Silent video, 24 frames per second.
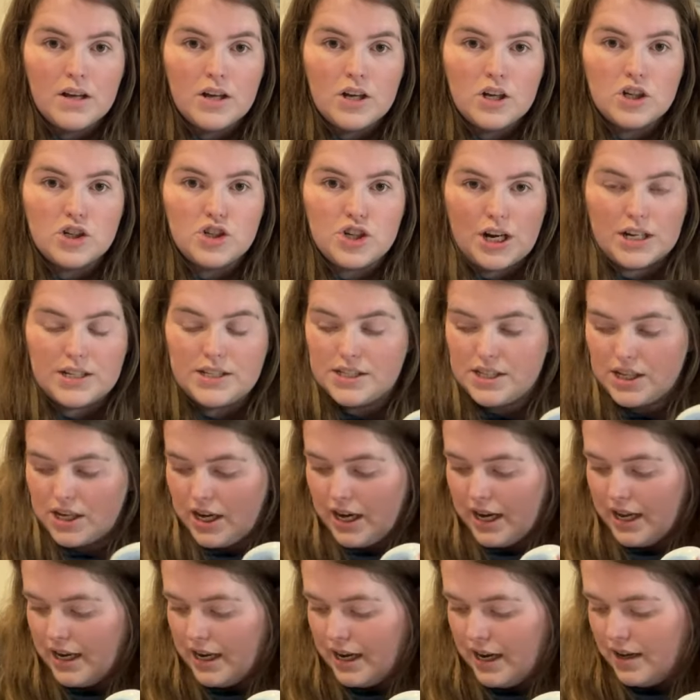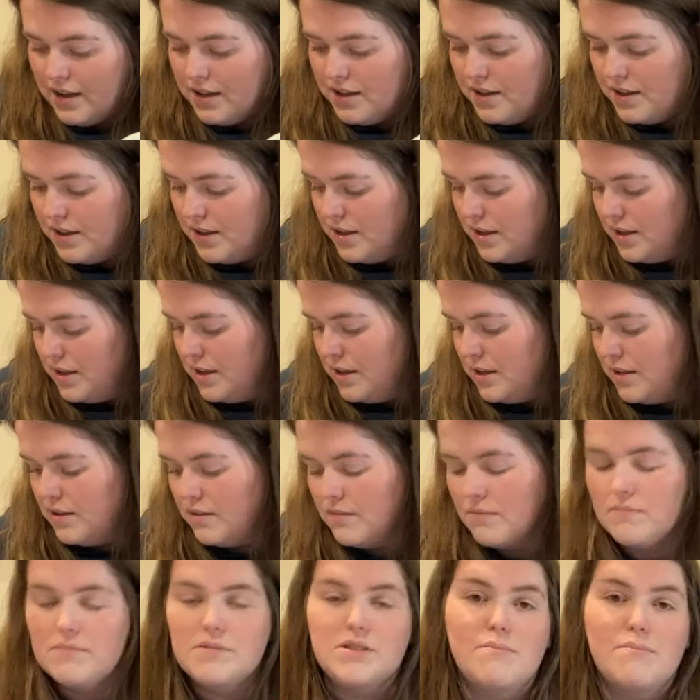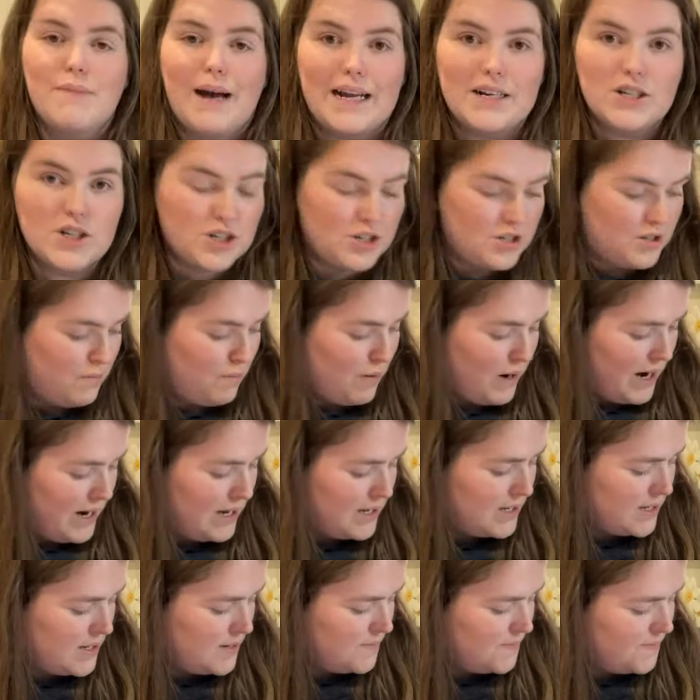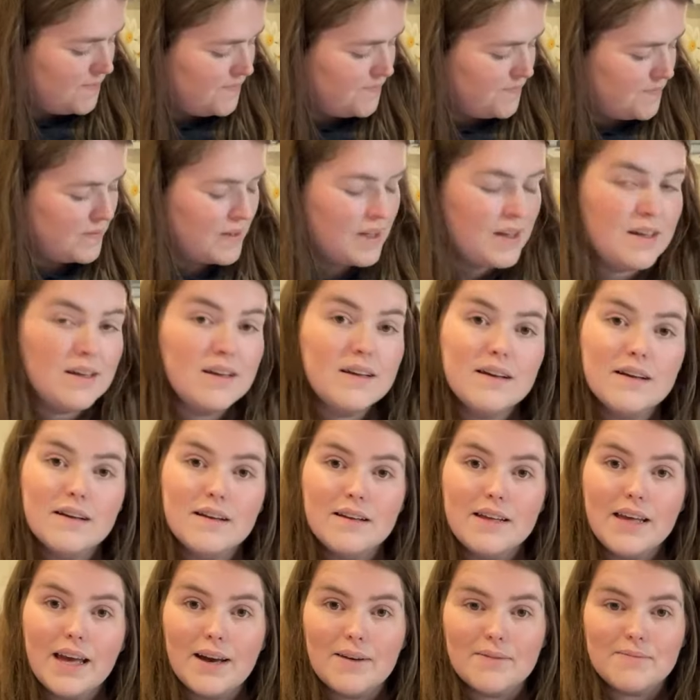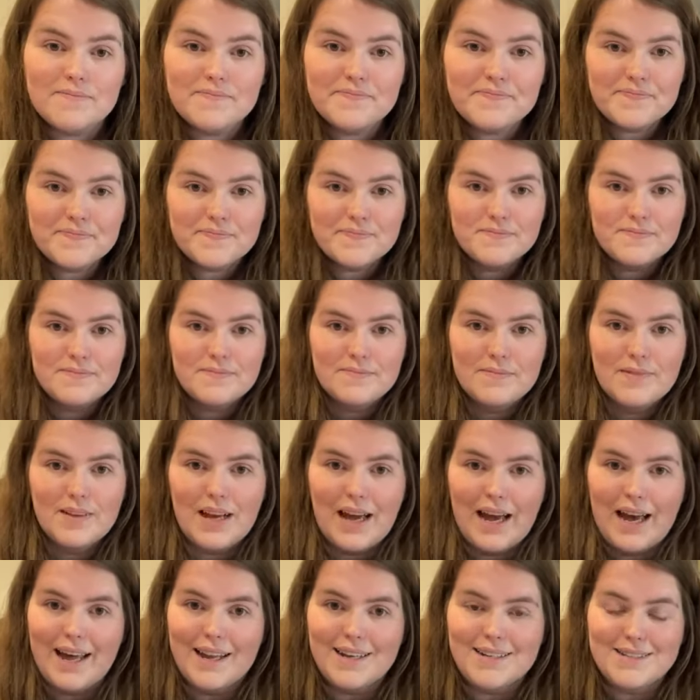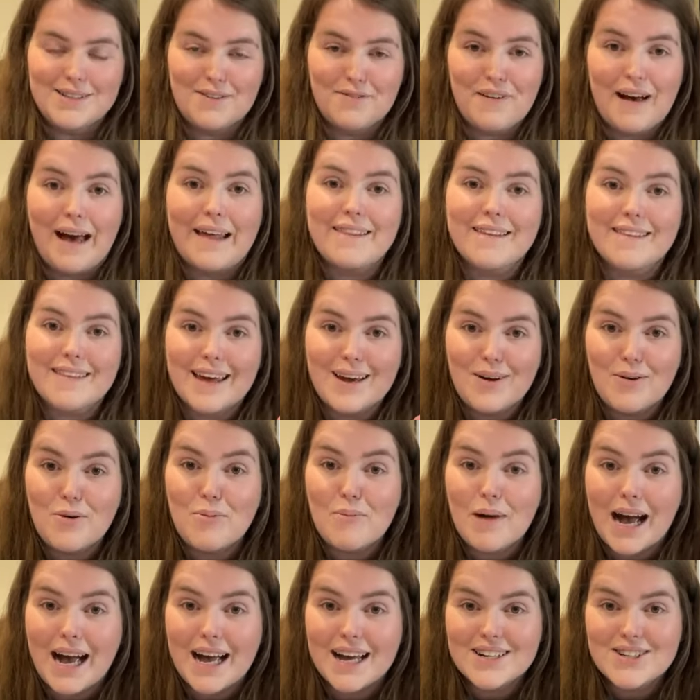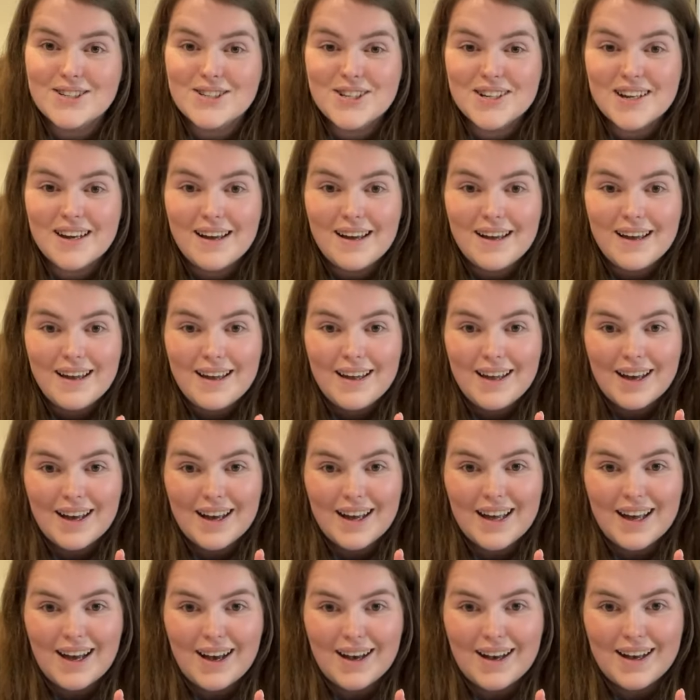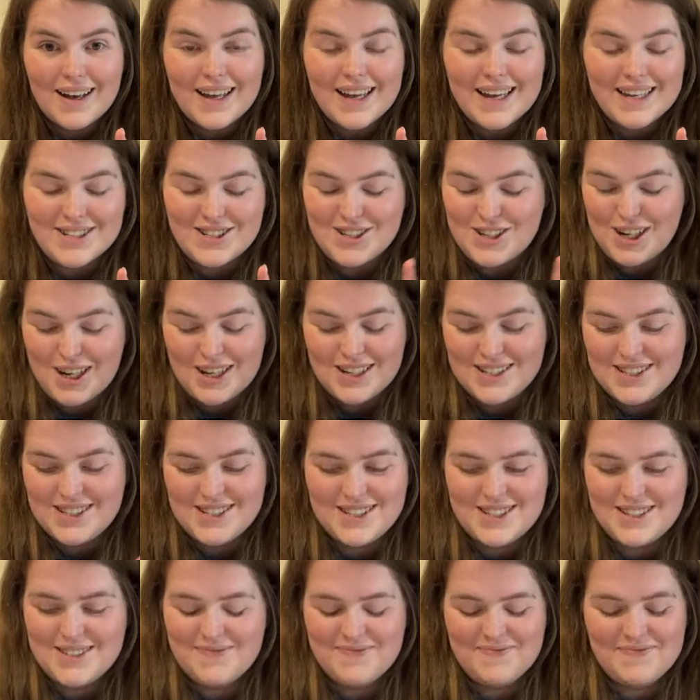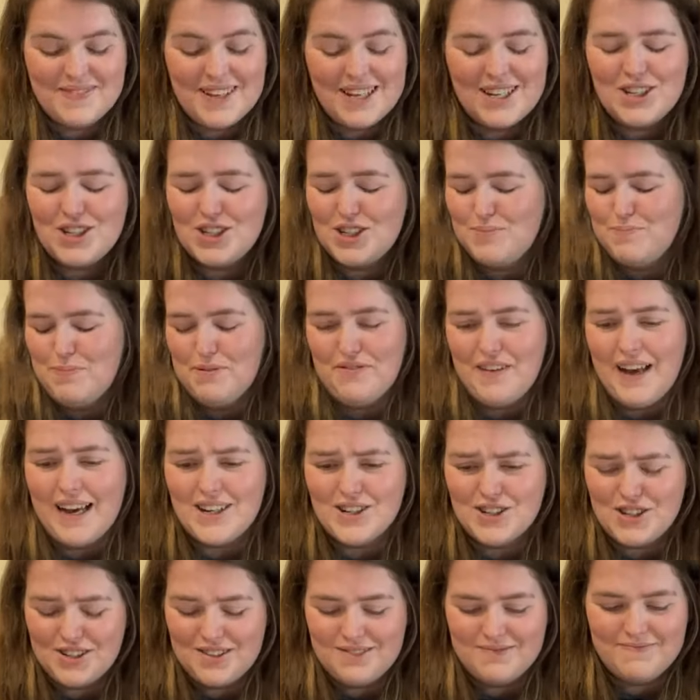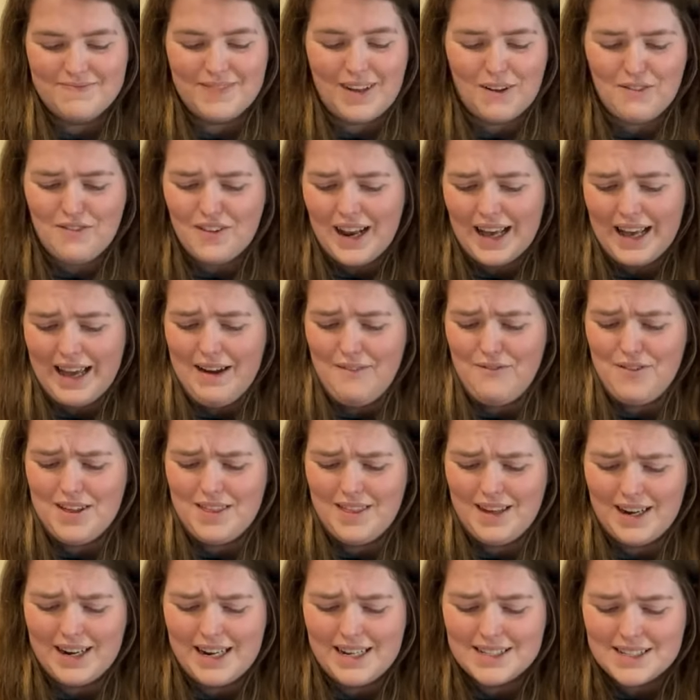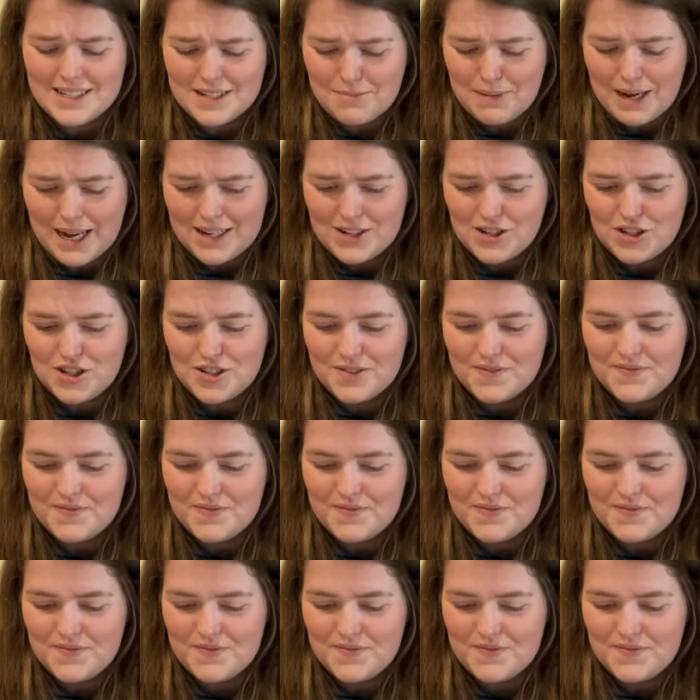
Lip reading: just the colour to match the press. Yeah. And the fact that they all match is just, it's just perfection. I feel like everything needs to match.